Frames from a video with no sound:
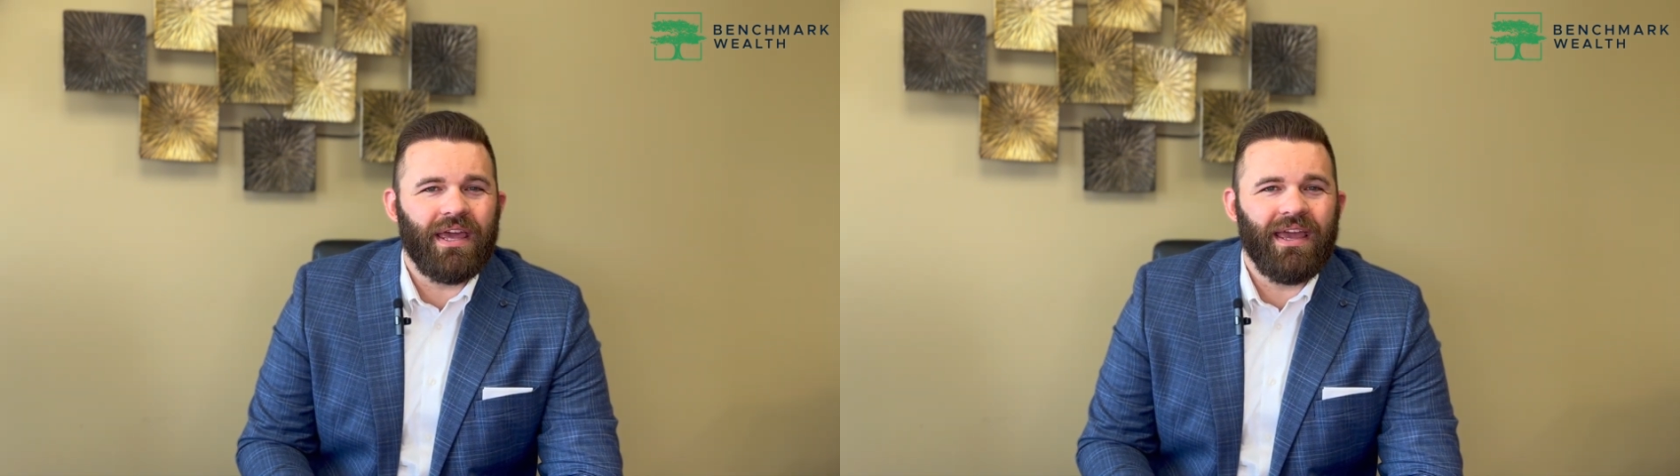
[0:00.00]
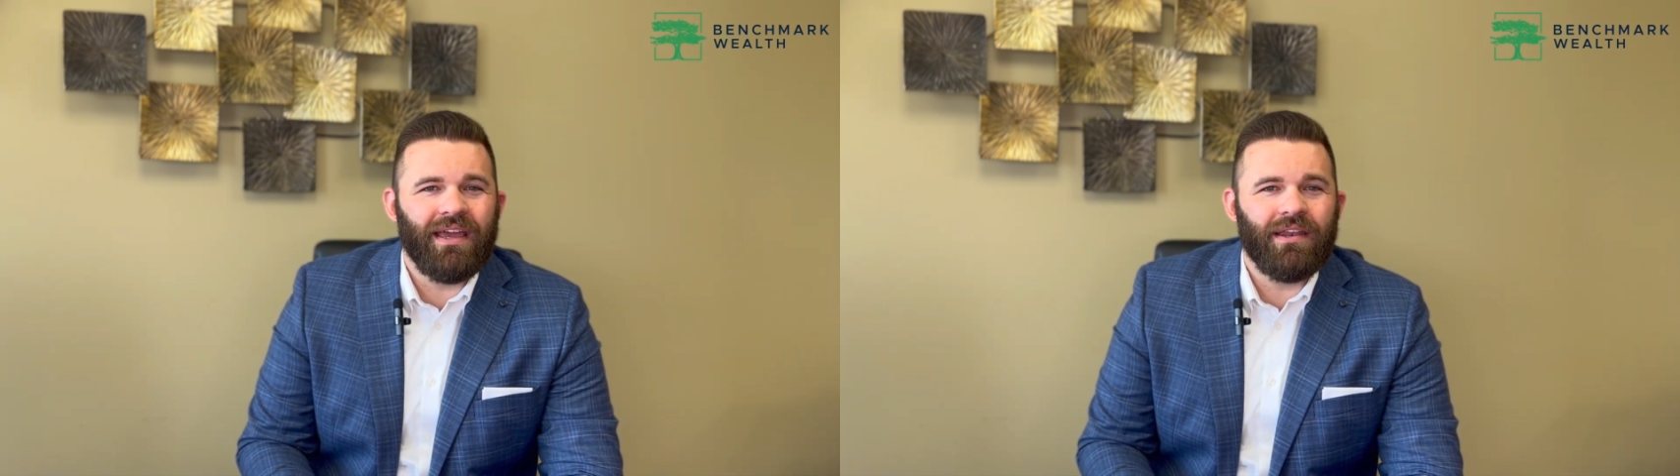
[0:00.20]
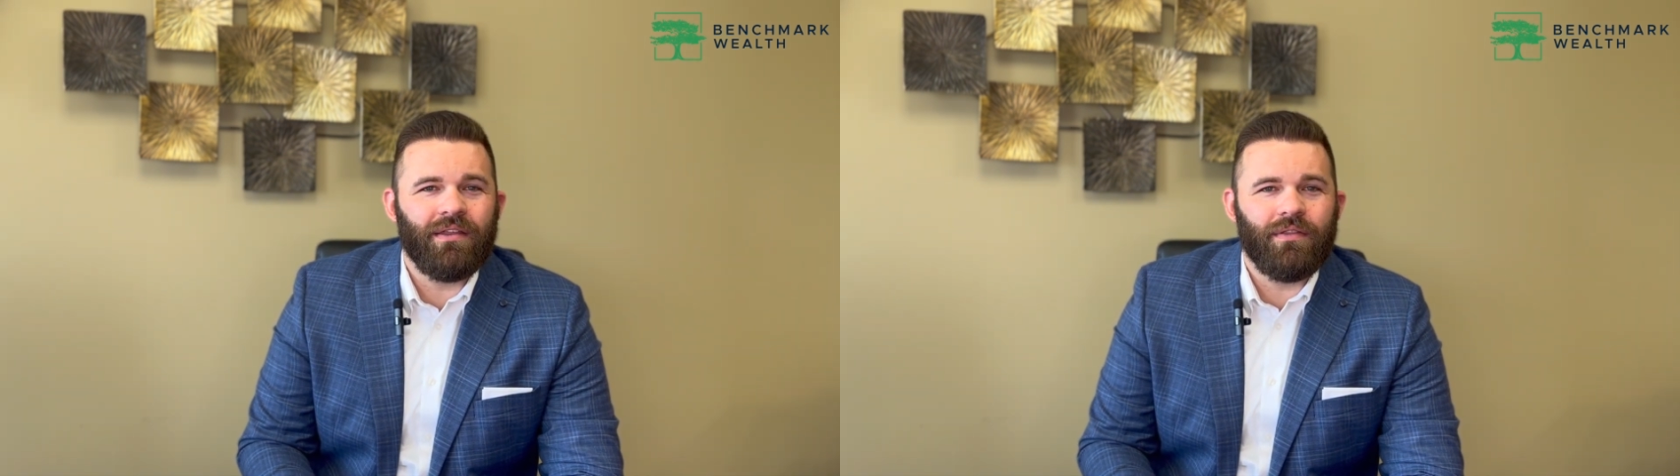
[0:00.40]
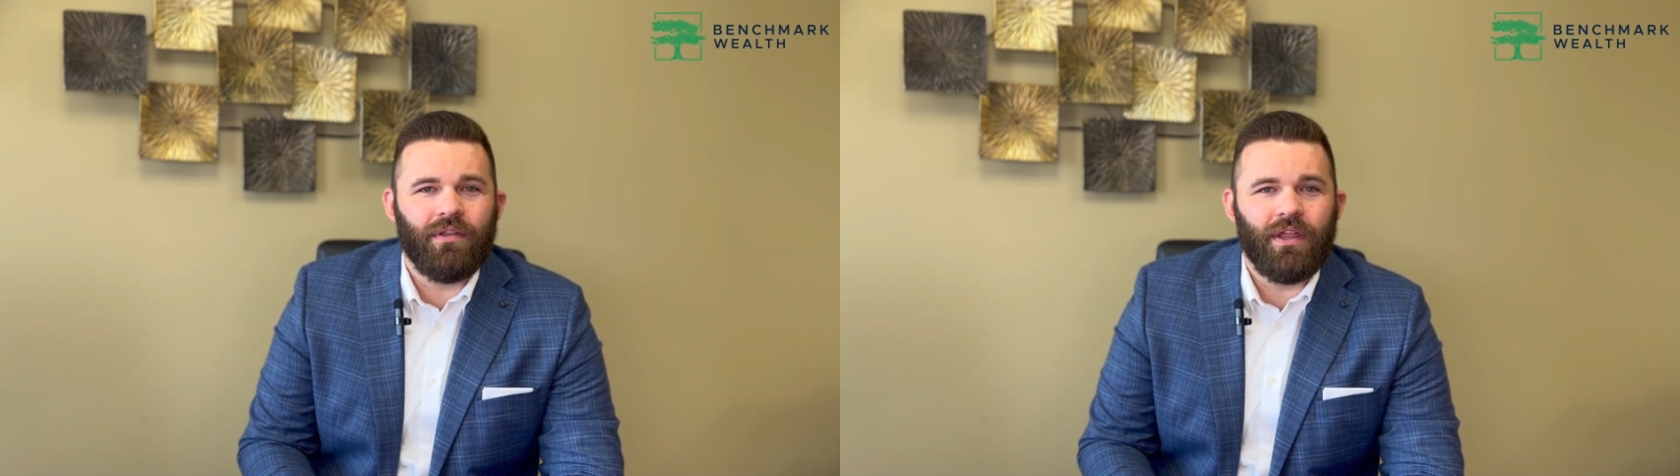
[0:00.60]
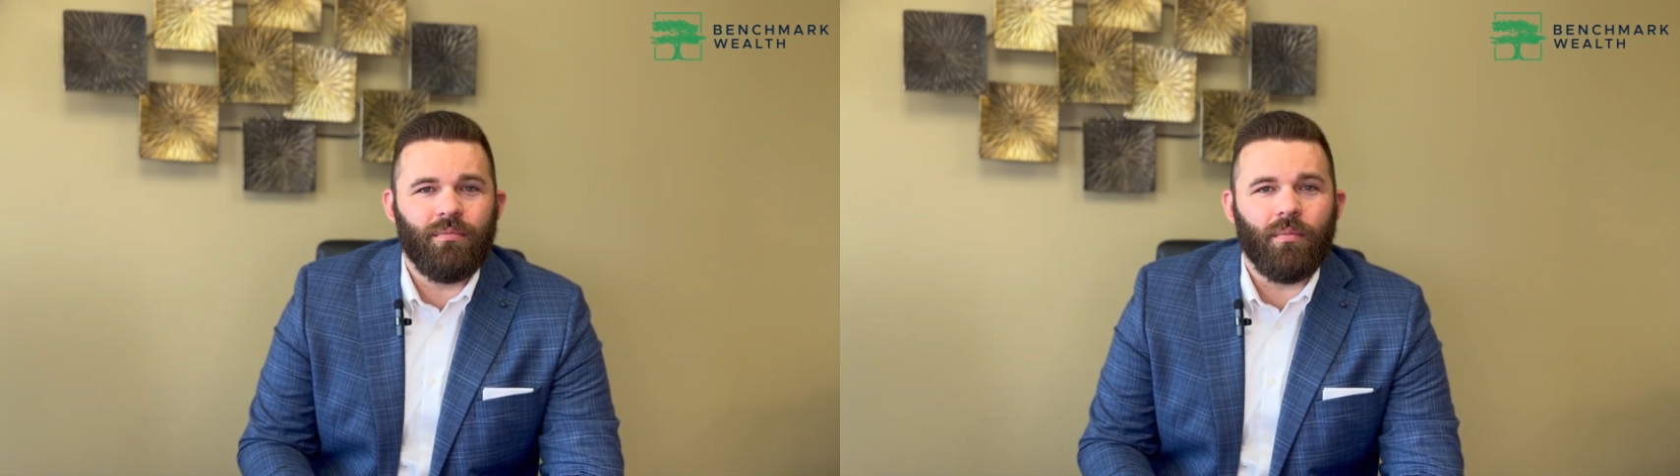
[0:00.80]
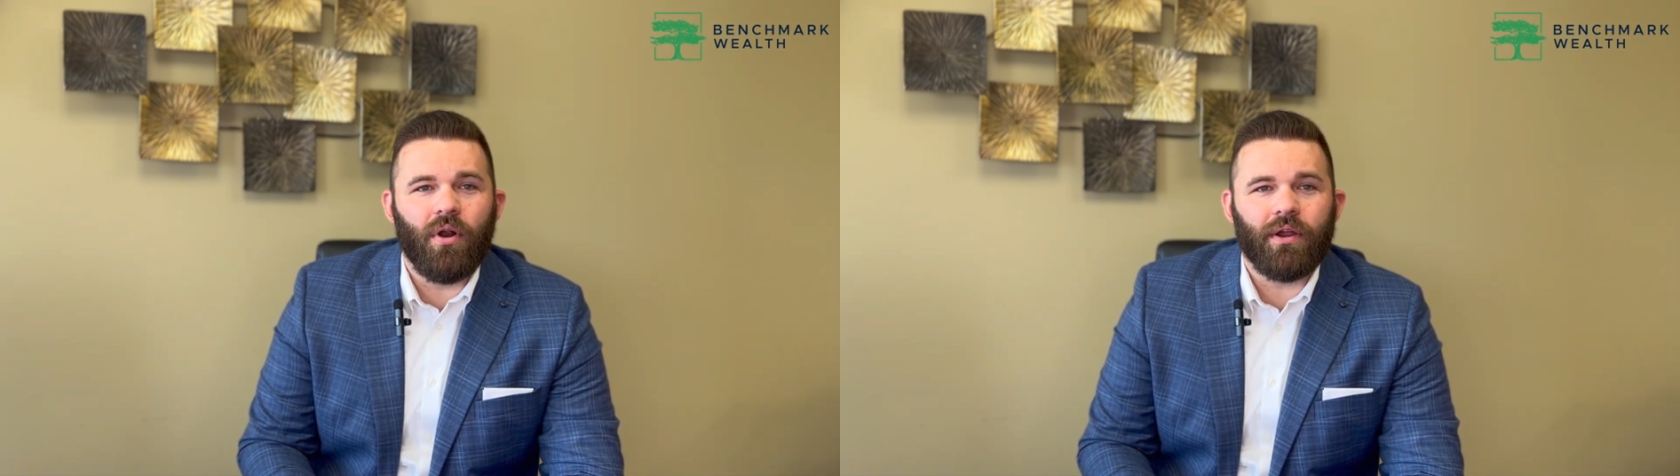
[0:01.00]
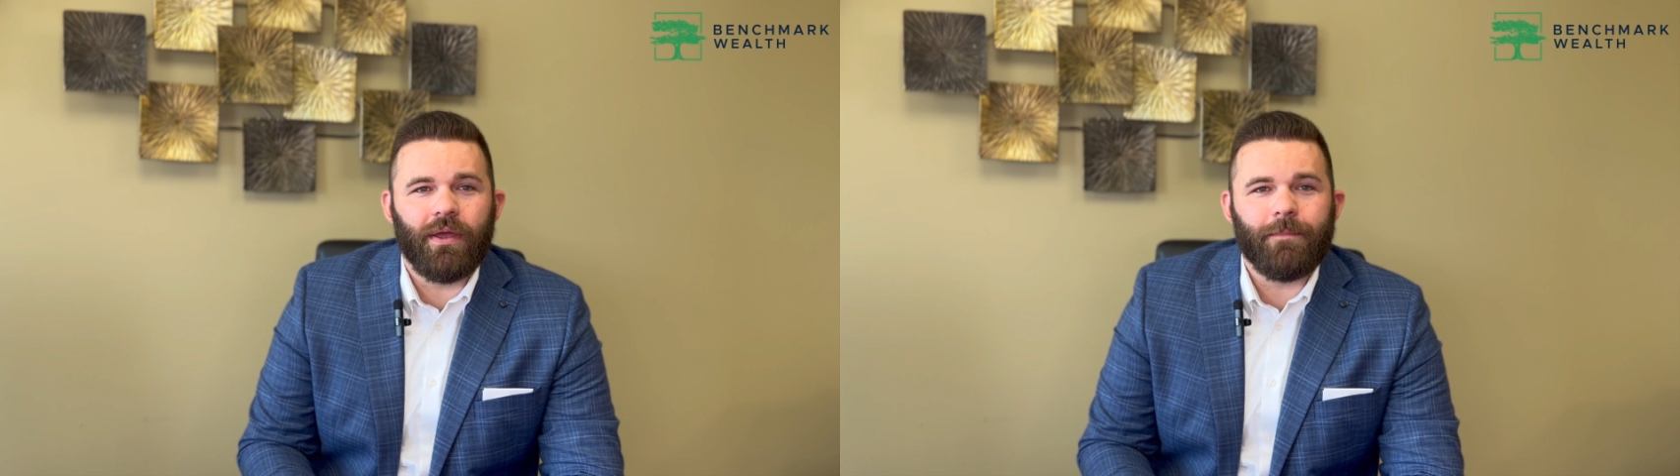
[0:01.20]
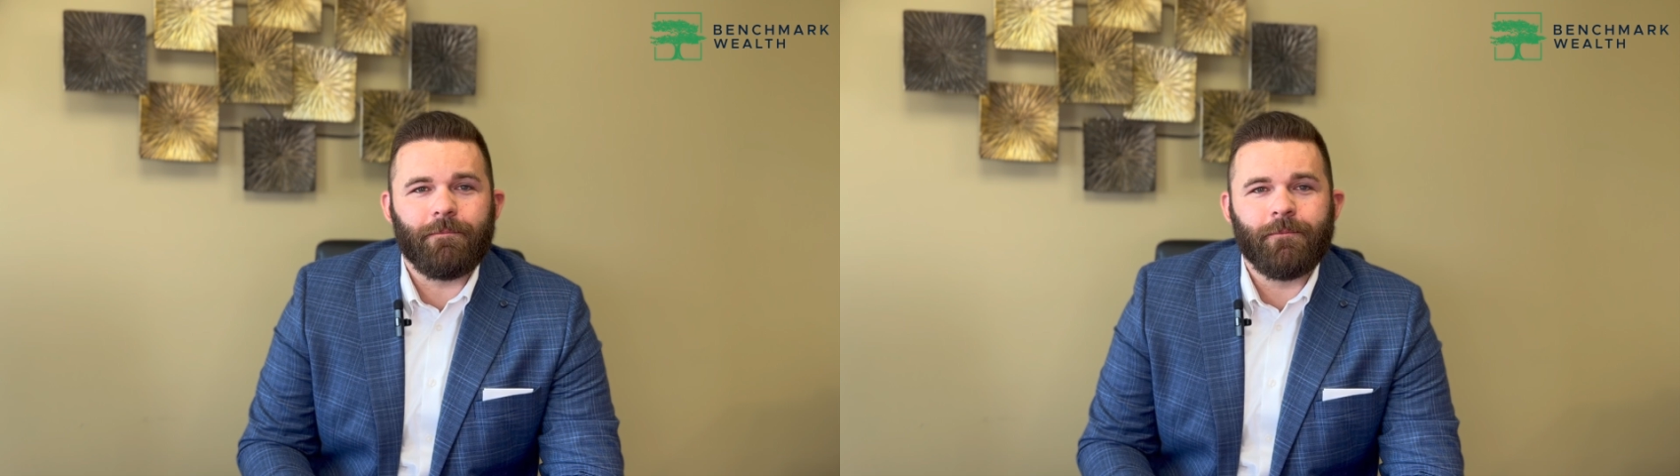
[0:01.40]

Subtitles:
and the labor market.